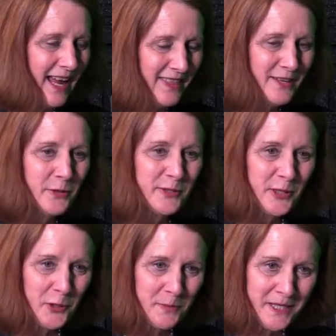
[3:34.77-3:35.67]
think there's a
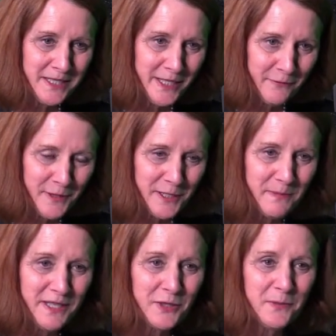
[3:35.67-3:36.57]
little bit of difference
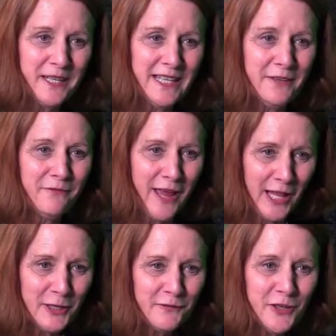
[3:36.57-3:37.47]
between
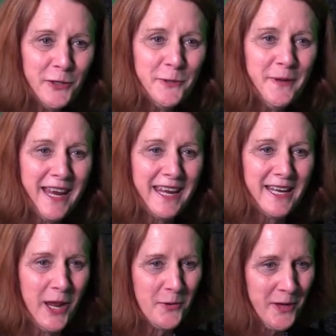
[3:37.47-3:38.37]
Valley View
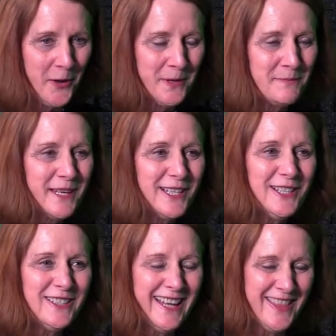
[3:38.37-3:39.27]
and Ocoee
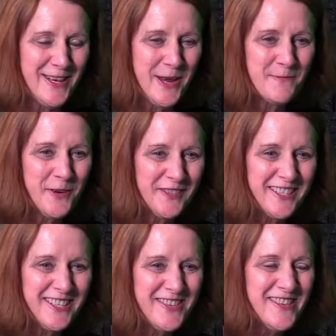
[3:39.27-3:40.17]
Middle and the number of
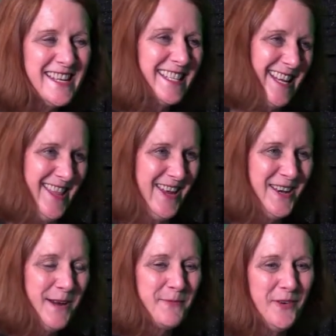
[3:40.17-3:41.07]
students and the
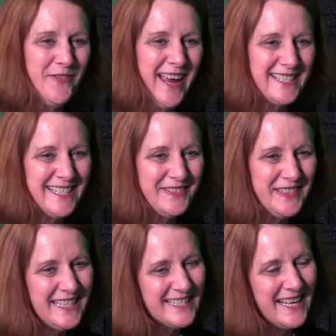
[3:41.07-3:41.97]
number of
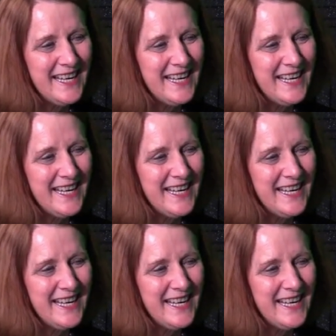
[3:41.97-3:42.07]
activities.